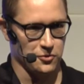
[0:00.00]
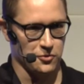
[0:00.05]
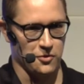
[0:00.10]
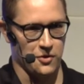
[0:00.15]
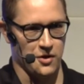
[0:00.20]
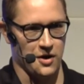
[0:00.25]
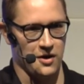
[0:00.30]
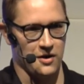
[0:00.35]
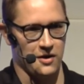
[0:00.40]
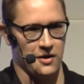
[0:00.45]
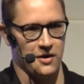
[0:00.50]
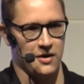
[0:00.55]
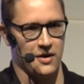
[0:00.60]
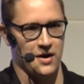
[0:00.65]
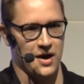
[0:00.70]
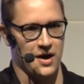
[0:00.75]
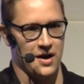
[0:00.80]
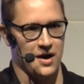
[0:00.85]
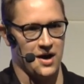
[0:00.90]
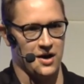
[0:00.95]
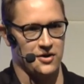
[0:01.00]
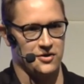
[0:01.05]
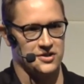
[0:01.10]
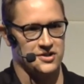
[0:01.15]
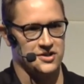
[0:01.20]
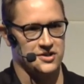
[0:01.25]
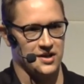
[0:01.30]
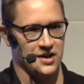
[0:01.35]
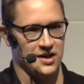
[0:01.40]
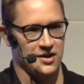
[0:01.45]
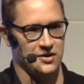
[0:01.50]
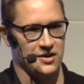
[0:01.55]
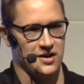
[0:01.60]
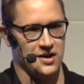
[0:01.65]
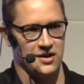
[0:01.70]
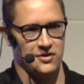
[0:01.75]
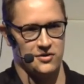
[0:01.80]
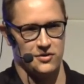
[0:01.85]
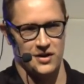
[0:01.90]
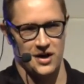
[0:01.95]
how
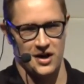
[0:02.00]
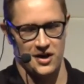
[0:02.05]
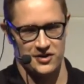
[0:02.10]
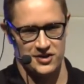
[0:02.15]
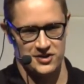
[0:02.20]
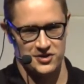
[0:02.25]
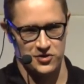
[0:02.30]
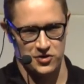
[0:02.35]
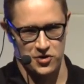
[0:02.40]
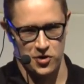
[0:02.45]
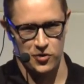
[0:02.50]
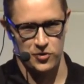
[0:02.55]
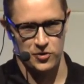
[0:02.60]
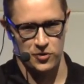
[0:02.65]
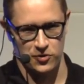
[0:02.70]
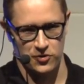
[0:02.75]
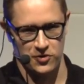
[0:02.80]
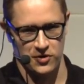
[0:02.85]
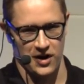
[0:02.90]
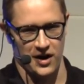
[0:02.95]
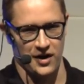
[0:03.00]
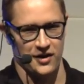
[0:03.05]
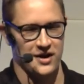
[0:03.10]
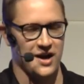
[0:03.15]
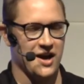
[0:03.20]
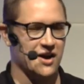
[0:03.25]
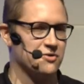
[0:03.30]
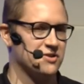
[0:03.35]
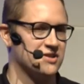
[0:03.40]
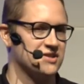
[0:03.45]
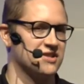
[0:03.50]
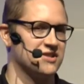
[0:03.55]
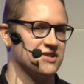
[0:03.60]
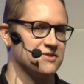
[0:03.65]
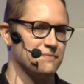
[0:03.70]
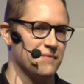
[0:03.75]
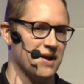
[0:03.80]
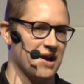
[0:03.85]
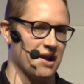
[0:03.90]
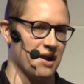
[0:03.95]
does your code look like, how does it
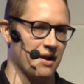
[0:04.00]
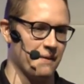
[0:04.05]
smell.